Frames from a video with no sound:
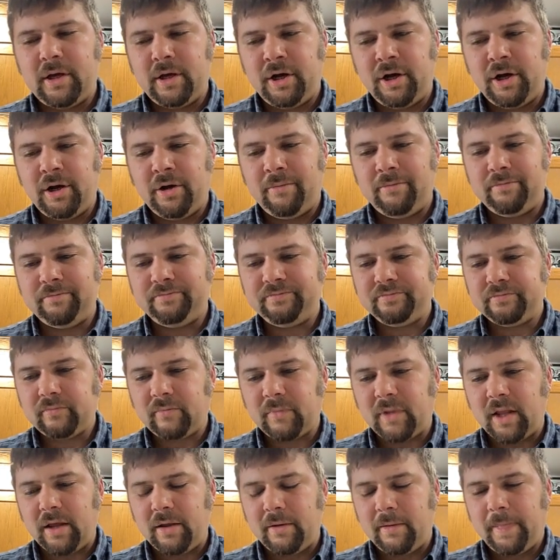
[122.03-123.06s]
Um,
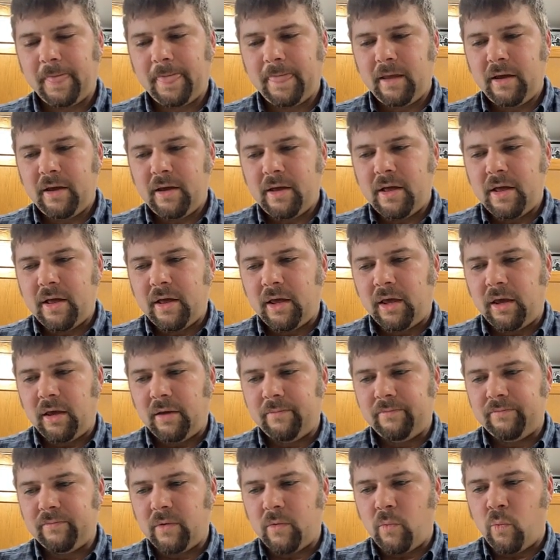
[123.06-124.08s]

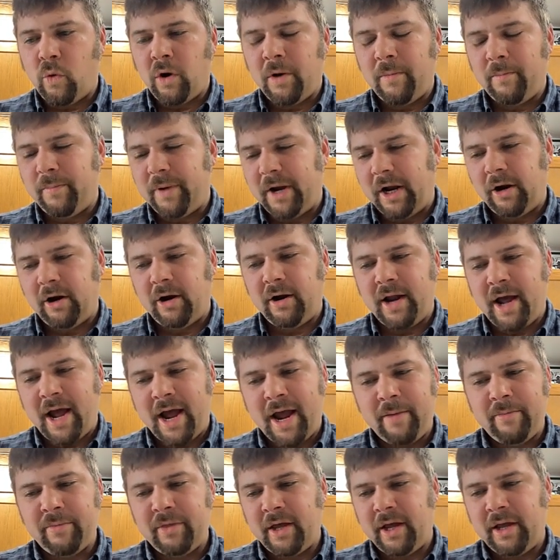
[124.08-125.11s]
one
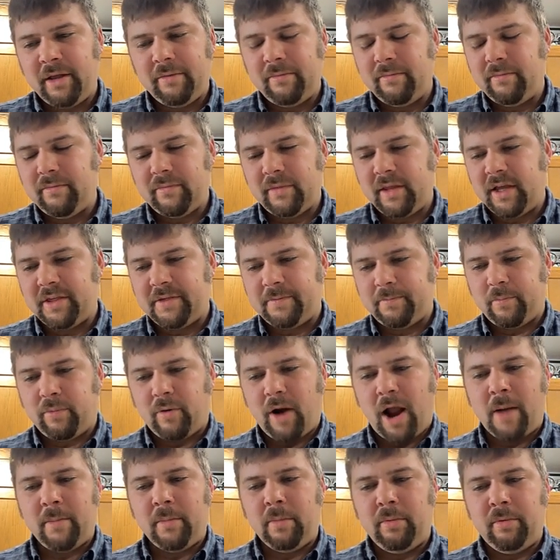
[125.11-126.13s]
paradigm that that's
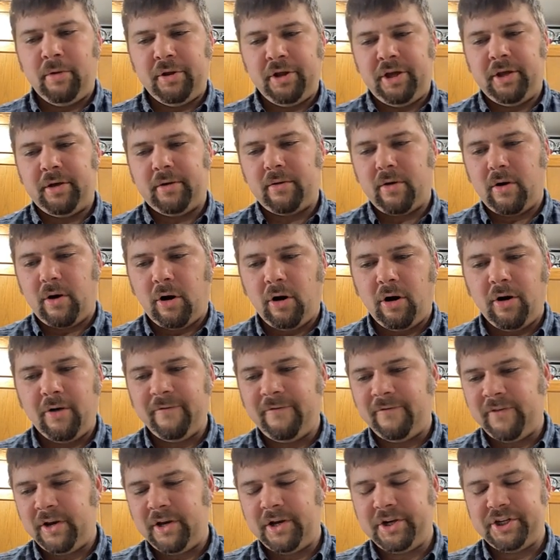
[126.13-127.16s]
probably
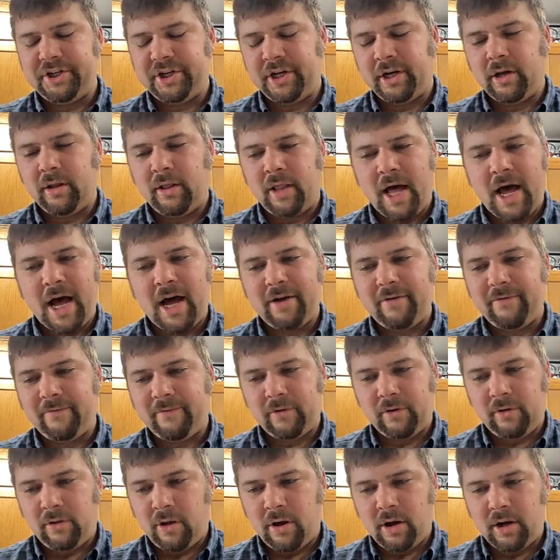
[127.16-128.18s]
hurt finishing a lot
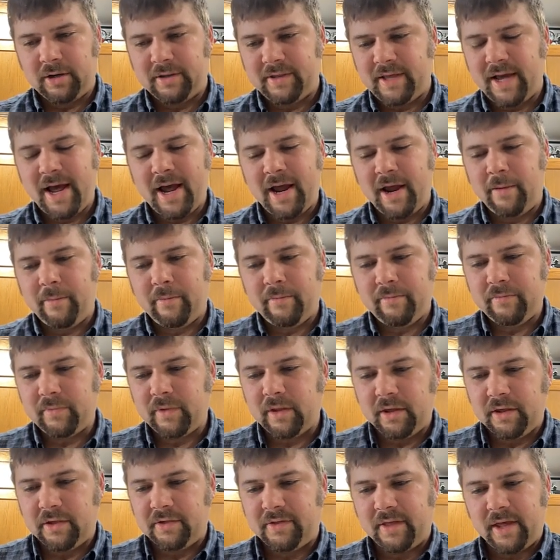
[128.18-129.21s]
for a long time
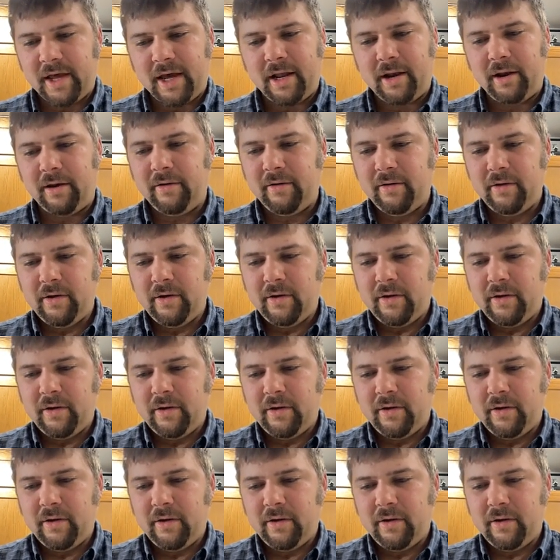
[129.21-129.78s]
is that